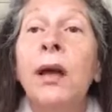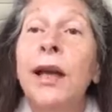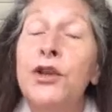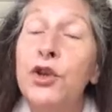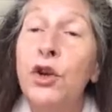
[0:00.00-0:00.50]

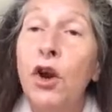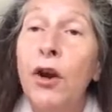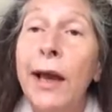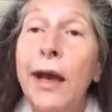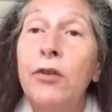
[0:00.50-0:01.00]
had 2
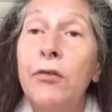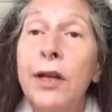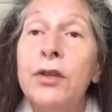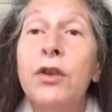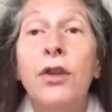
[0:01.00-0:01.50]
cardiac
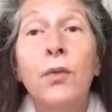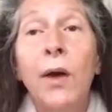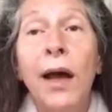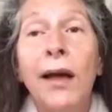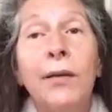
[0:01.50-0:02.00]
arrests on the
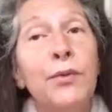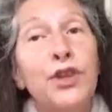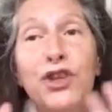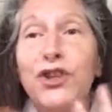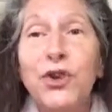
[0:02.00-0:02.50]
way,
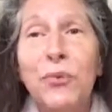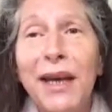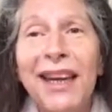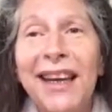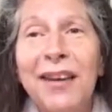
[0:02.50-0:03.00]
which is no
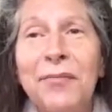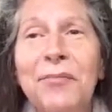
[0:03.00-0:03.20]
biggie,